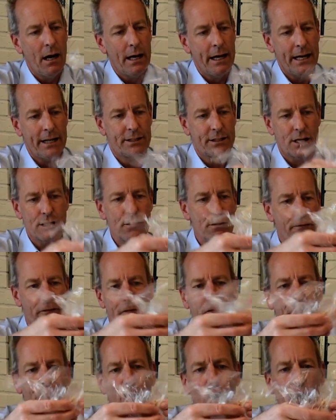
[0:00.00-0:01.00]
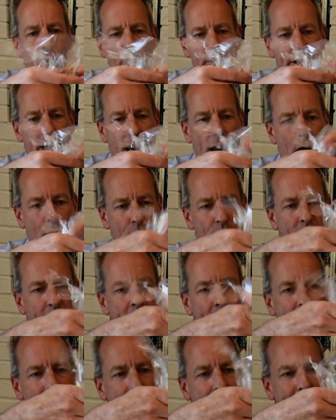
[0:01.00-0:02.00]
It doesn't fall down,
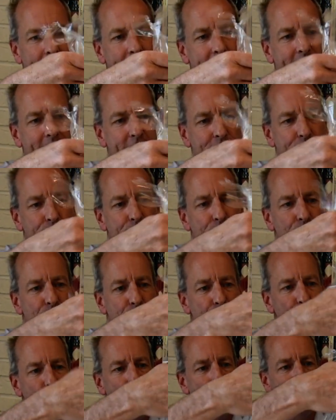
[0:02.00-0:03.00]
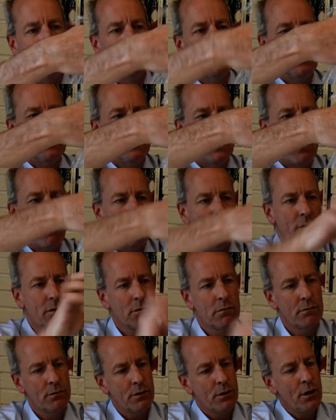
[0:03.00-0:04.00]
it gets squished down.
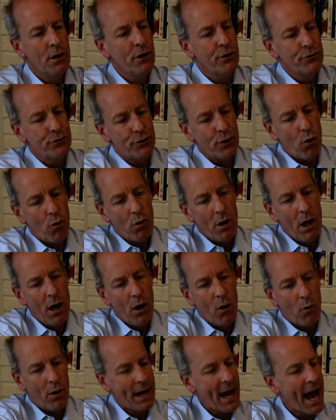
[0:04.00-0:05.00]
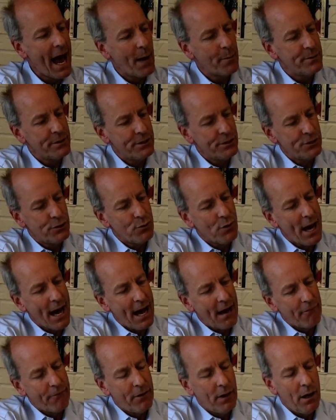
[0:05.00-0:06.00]
So what happens is you
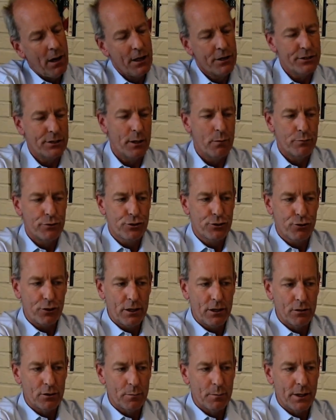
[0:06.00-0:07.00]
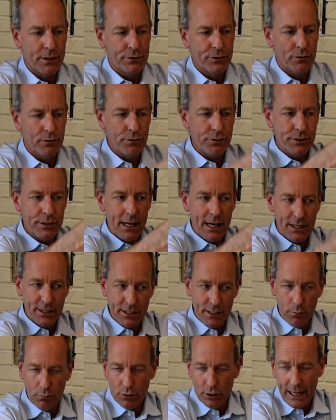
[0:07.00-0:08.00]
have some circular muscles and
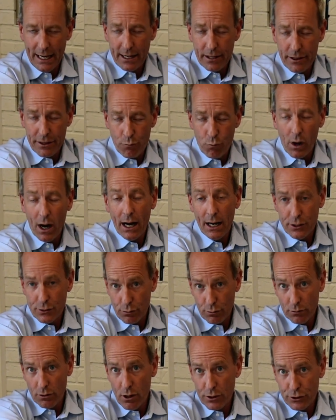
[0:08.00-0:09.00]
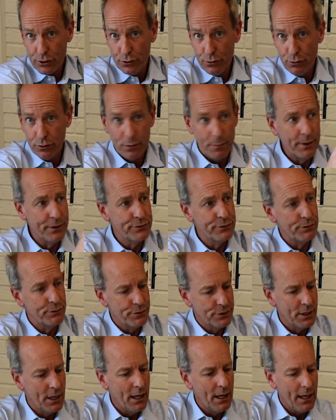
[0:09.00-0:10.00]
some lengthwise or longitudinal
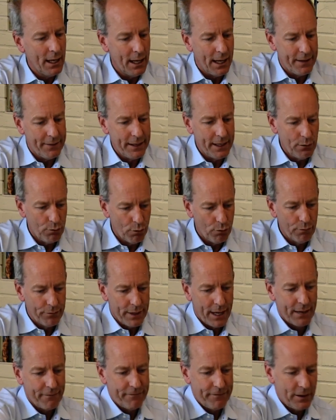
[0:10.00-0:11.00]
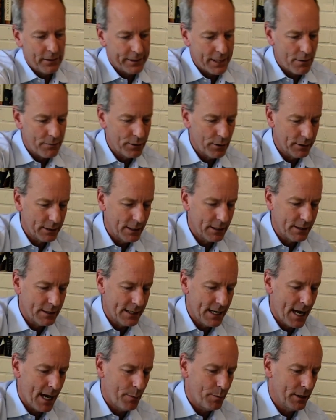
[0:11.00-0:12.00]
muscles, and they, oh, that fell down there. That doesn't
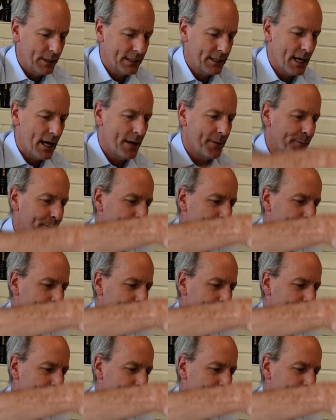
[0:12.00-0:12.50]
happen like that.